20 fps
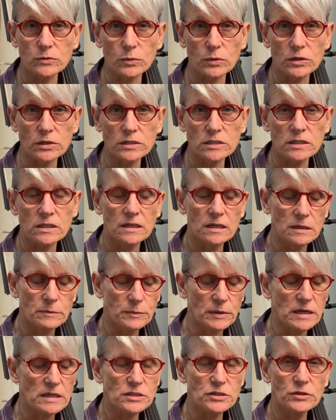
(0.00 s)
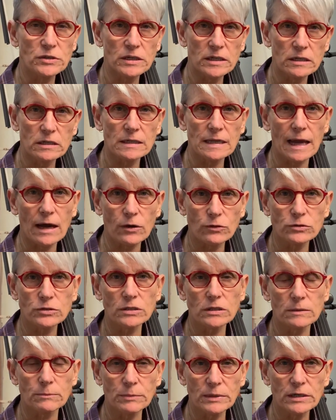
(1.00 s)
works, but as you get down to
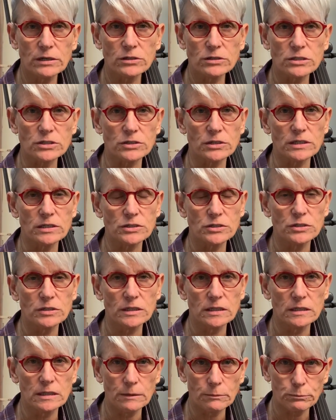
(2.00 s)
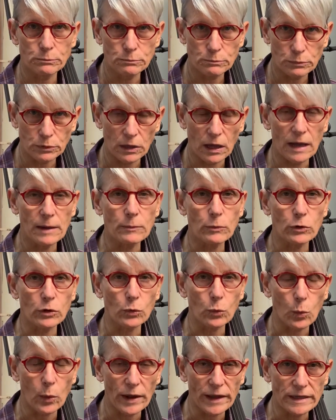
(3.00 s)
the bigger strings, you need to apply more
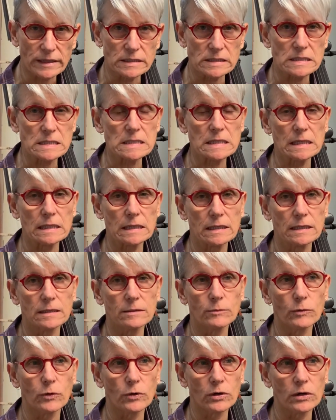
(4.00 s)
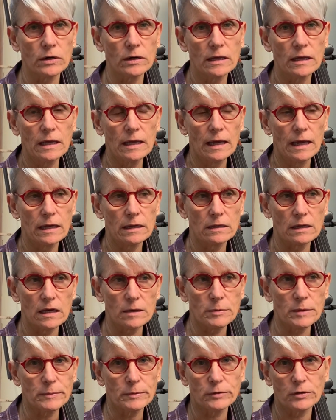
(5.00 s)
weight and sink in more, and a lot
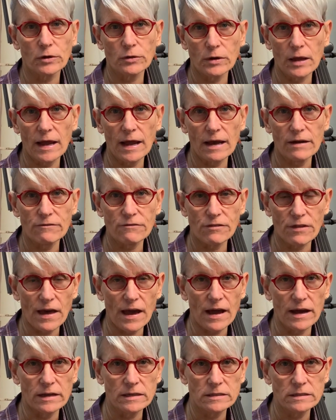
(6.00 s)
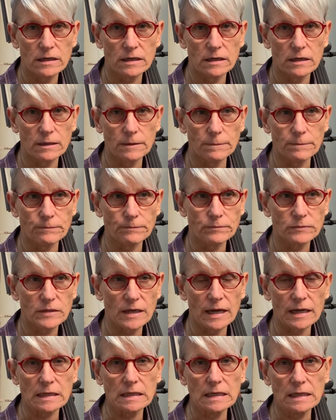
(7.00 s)
of people don't have that
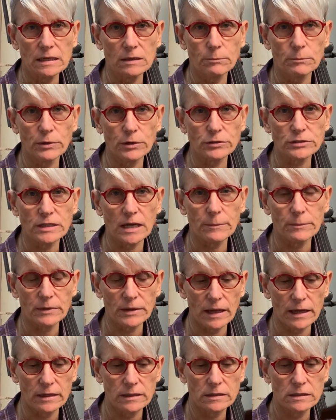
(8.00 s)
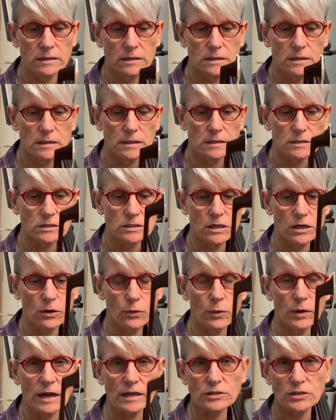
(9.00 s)
technique built up yet. So
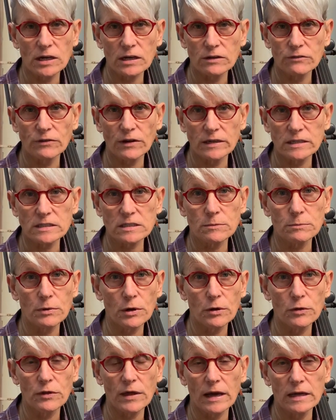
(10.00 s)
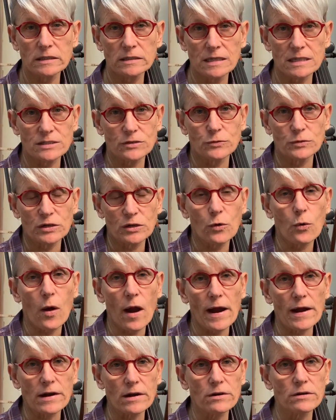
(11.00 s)
what I try to find is a bow that doesn't
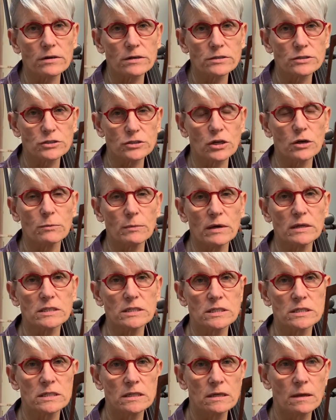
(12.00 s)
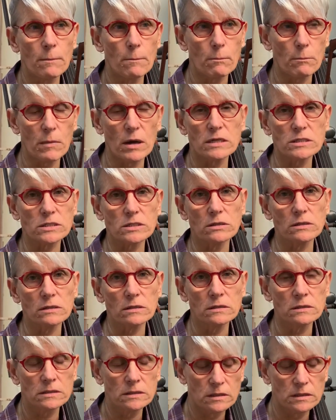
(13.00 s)
require so much muscle.